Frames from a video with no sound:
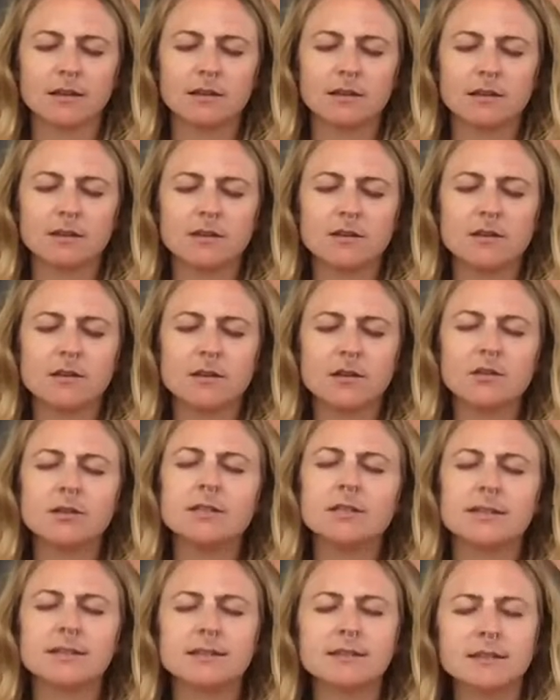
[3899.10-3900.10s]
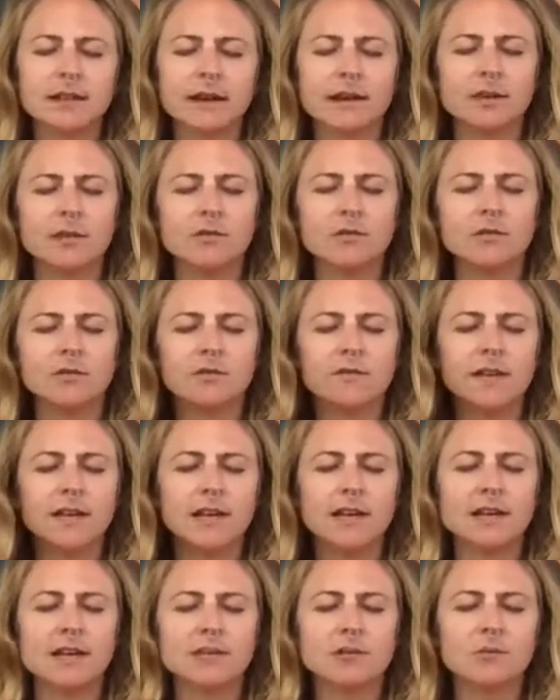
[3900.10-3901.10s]
Notice how you
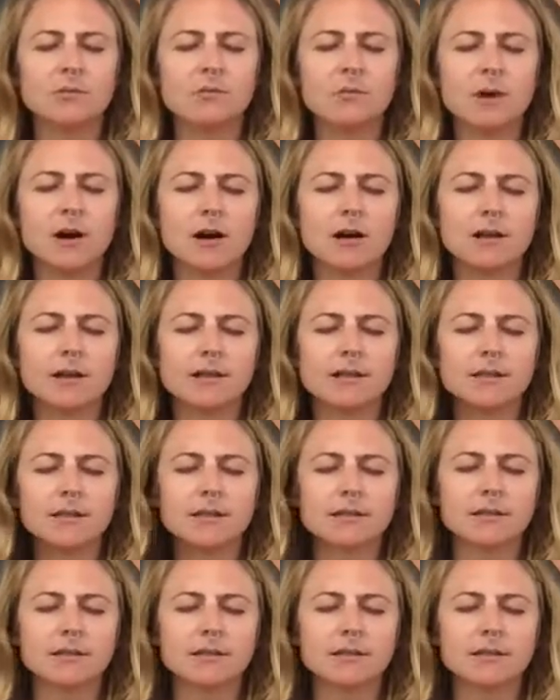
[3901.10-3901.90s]
feel in your mind.